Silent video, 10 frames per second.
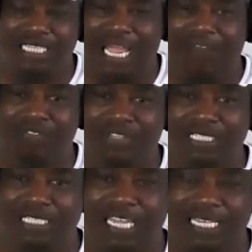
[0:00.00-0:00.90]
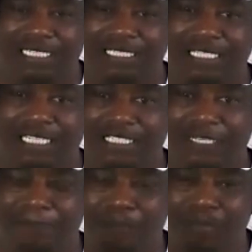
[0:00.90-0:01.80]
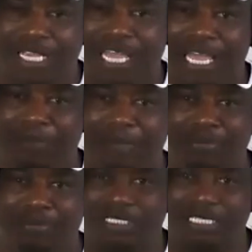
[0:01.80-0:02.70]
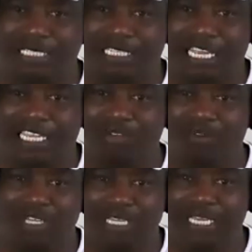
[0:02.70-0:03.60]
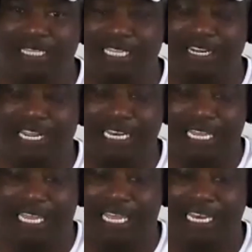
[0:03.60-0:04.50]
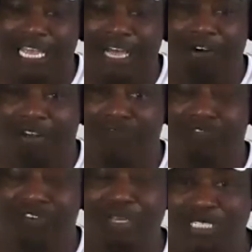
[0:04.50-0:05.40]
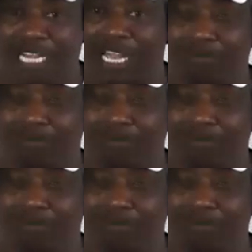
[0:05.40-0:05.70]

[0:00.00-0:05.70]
have to stay consistent and be persistent, and you'll get there. And then on the flip side,